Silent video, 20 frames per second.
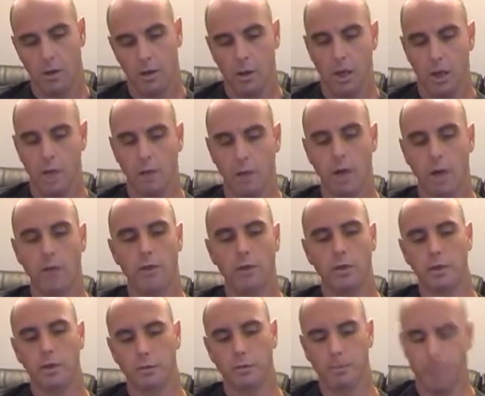And what I
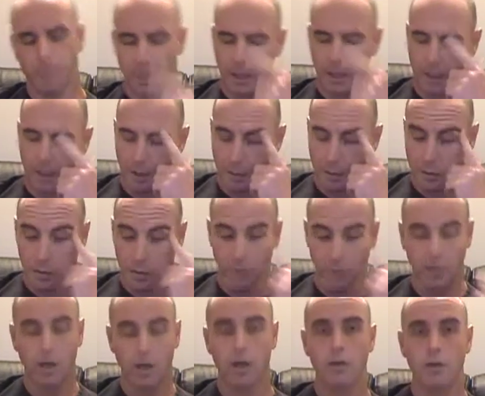would sort of
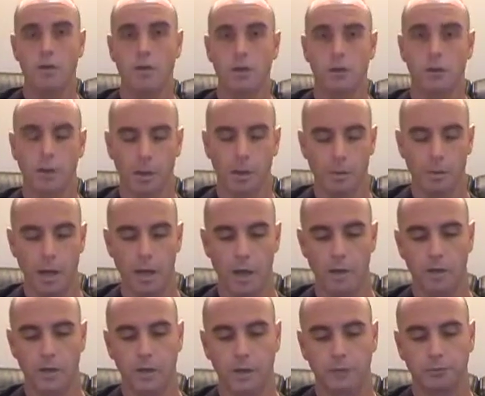encourage you to think about
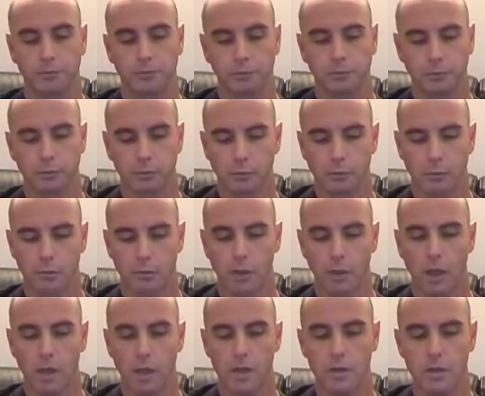is
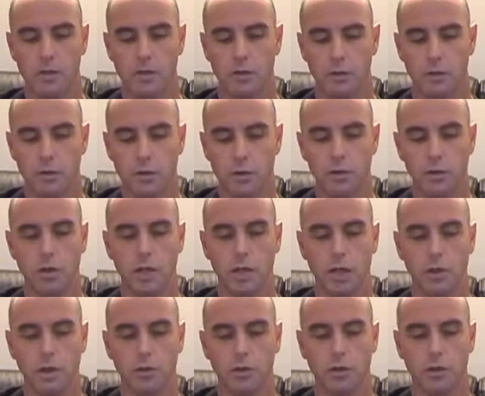do you
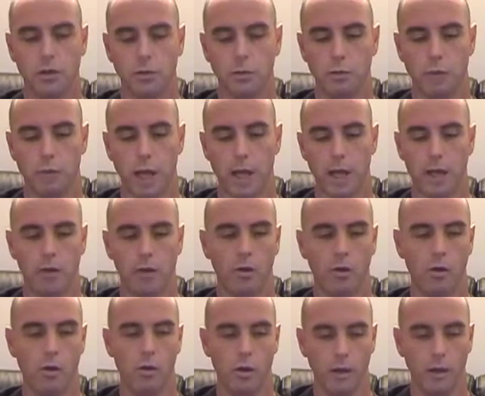need to play a
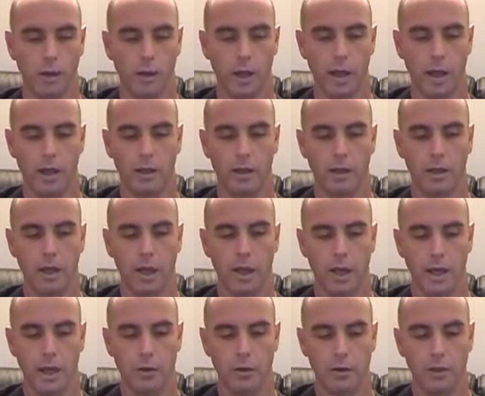chord? Like,
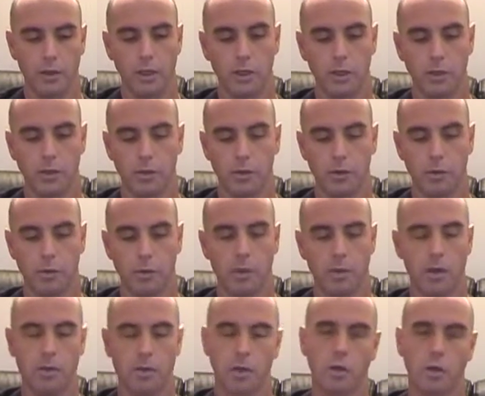do you need to
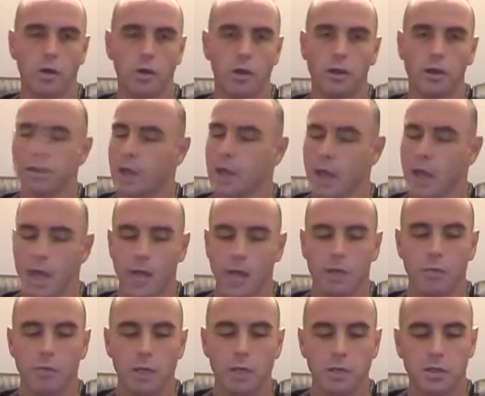superimpose a chord? Because it
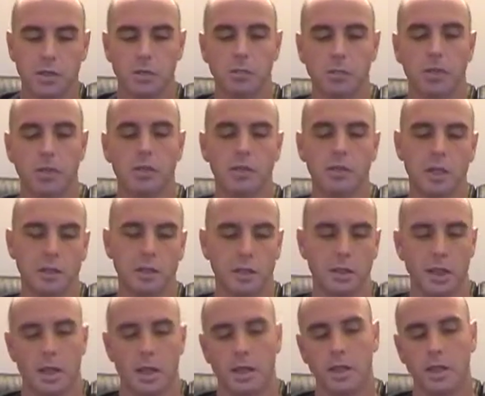could be as simple as this.
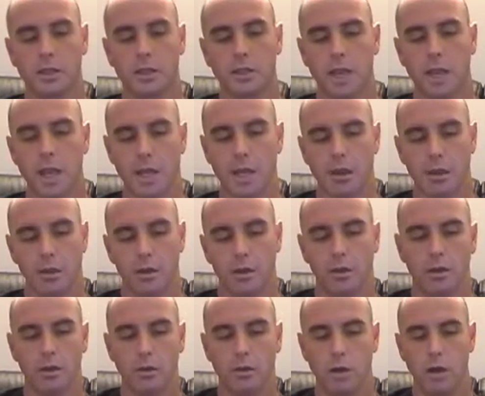Let's say
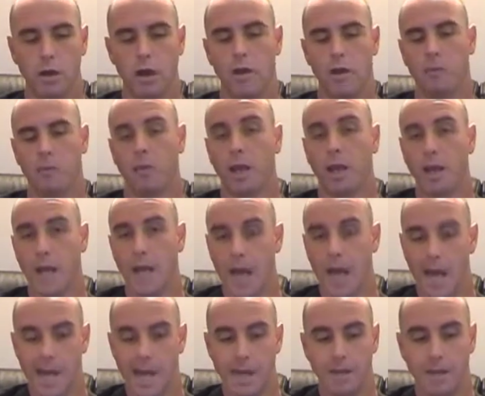you know how to play an
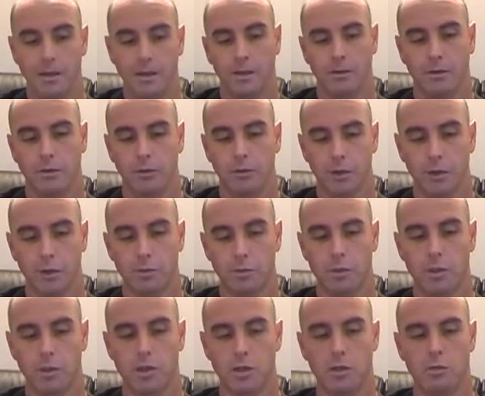A first
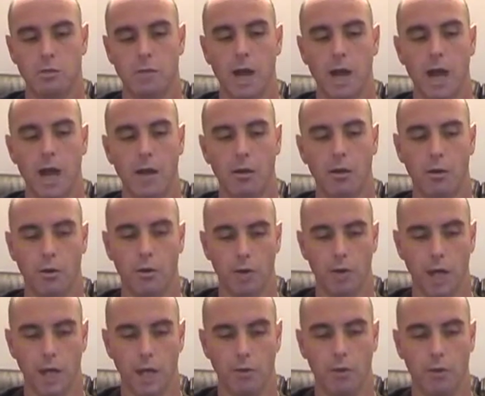position bar chord
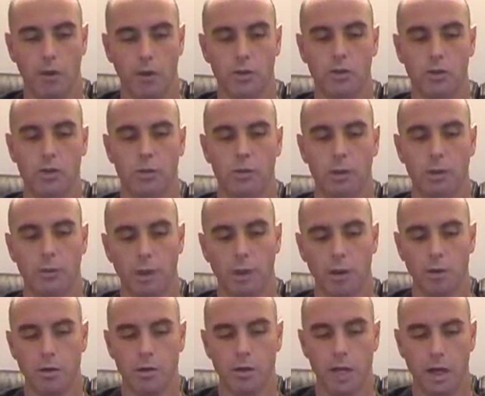and you want to
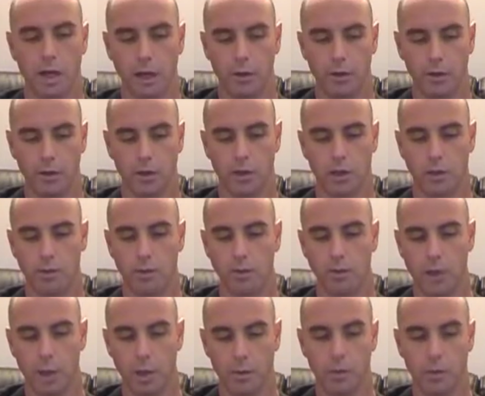superimpose that over the top of
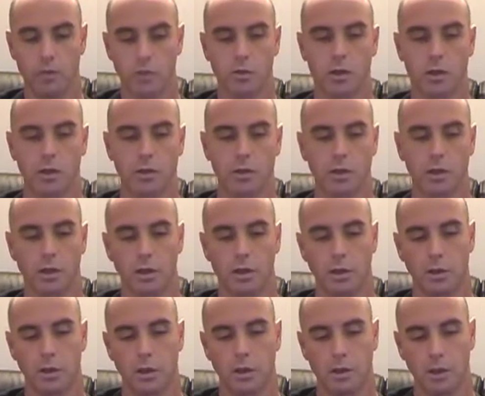the open strings.
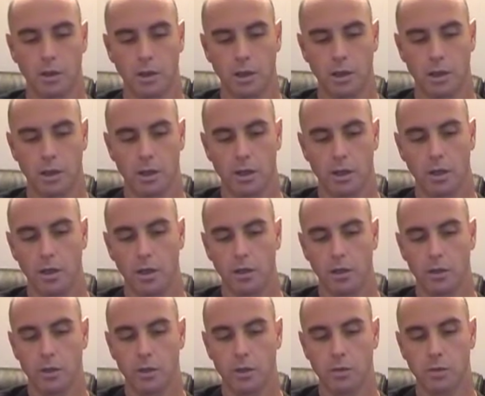You
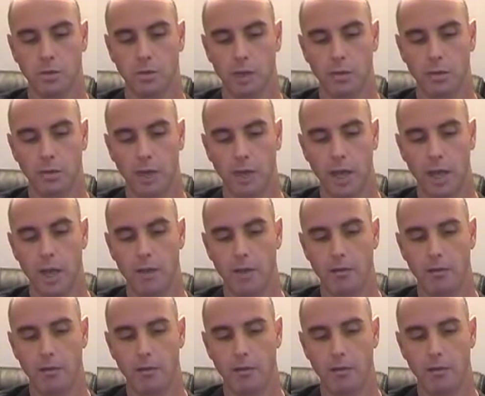would simply play